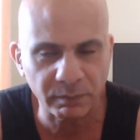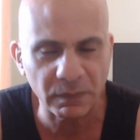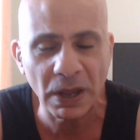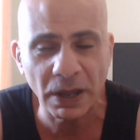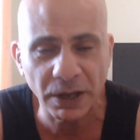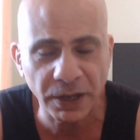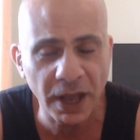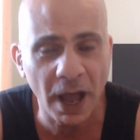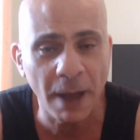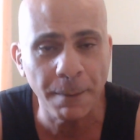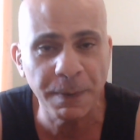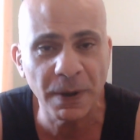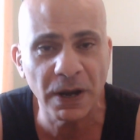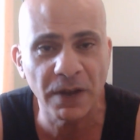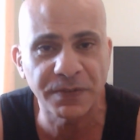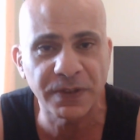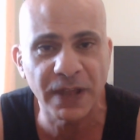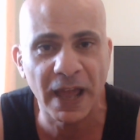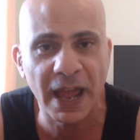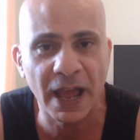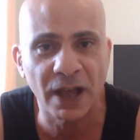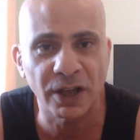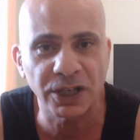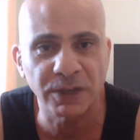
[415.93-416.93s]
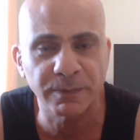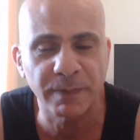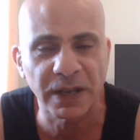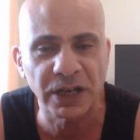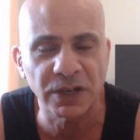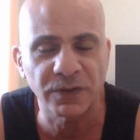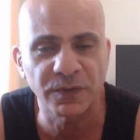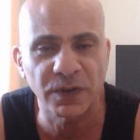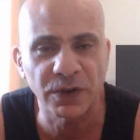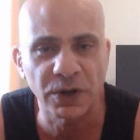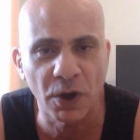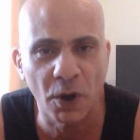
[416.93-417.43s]
a couple of the
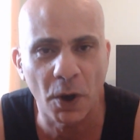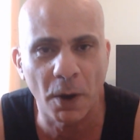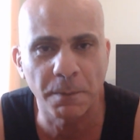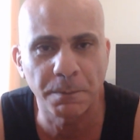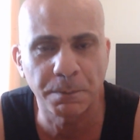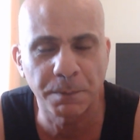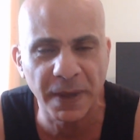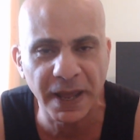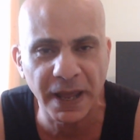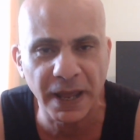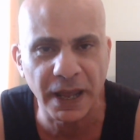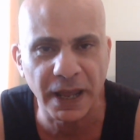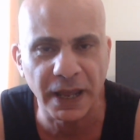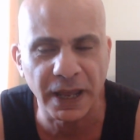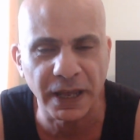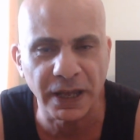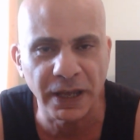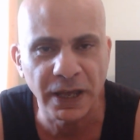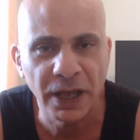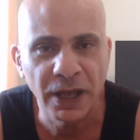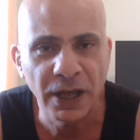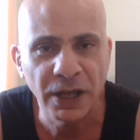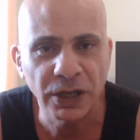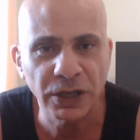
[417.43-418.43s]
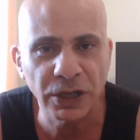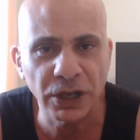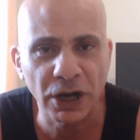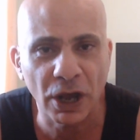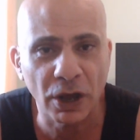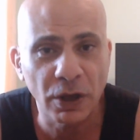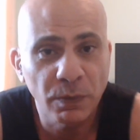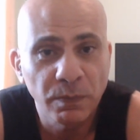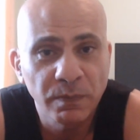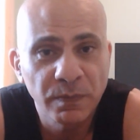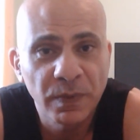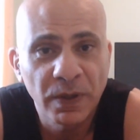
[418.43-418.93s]
housemates for not being, you
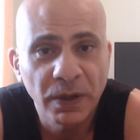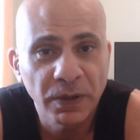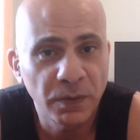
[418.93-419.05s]
know,